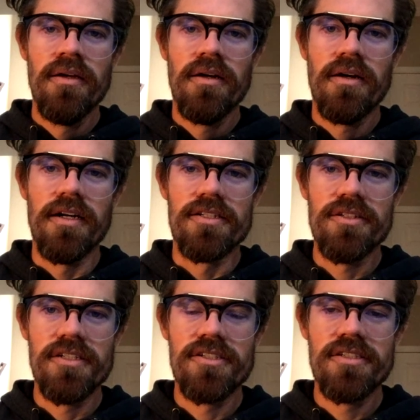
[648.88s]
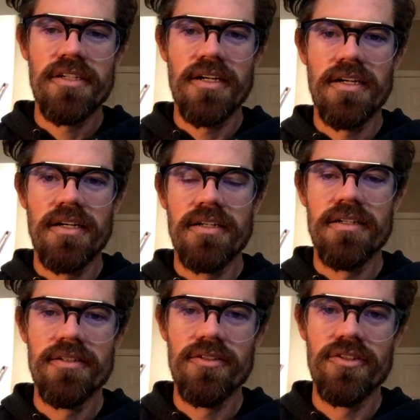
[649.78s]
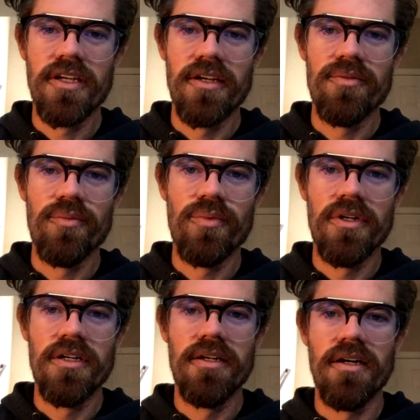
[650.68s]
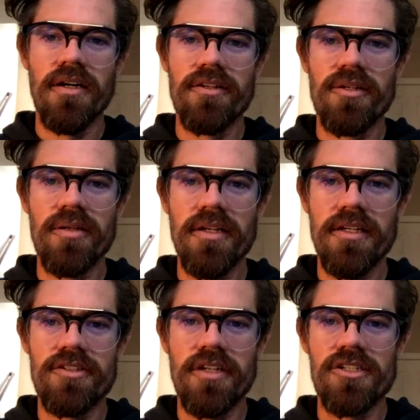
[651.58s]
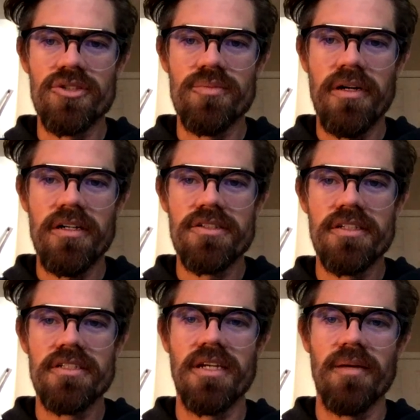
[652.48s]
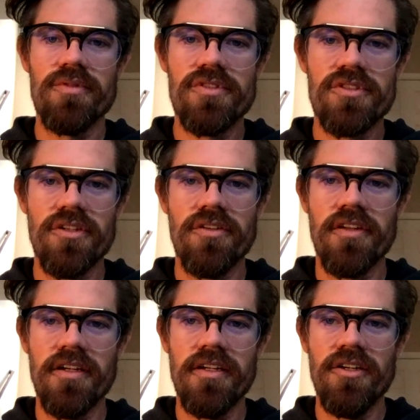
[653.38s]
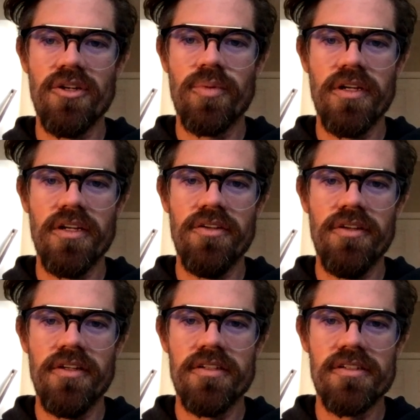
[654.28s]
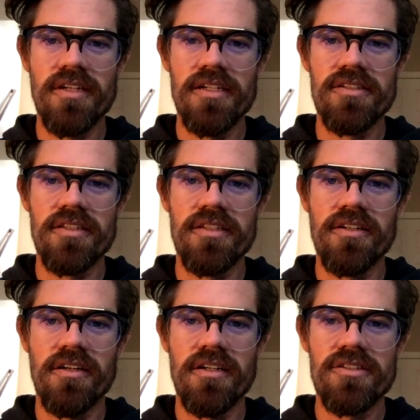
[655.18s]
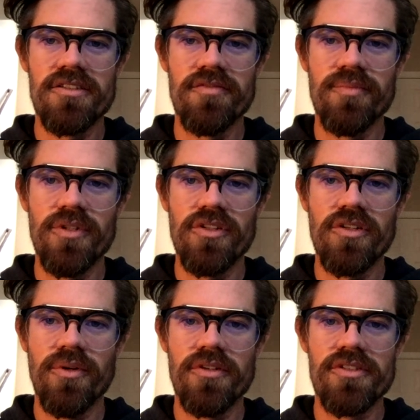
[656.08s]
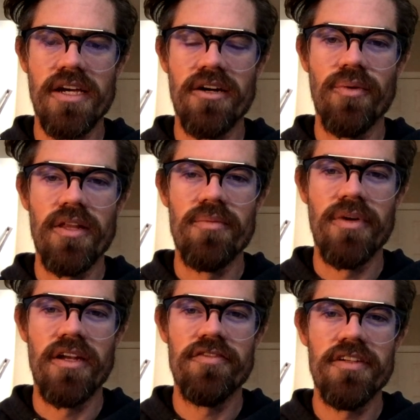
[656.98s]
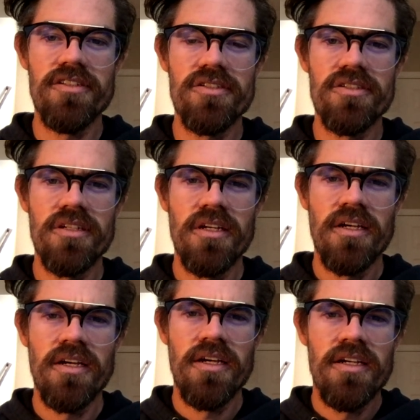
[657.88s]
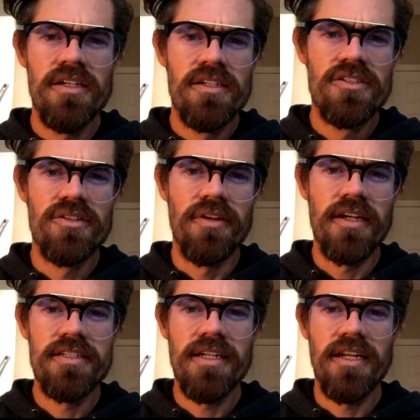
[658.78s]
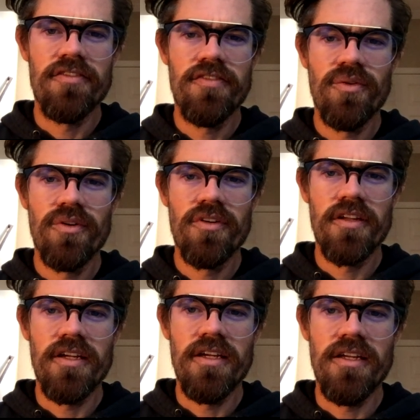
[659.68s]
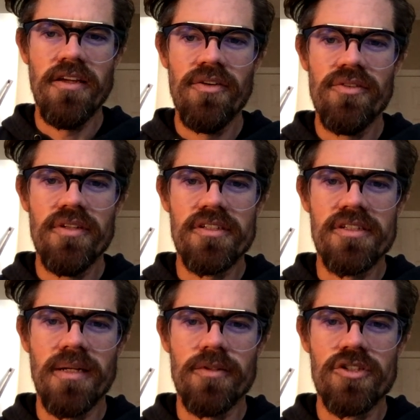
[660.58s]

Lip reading: All right, so let's look at one other international policy example. So the European Union decides that the costs of milk quotas outweigh the benefits. So in 1984, the EU established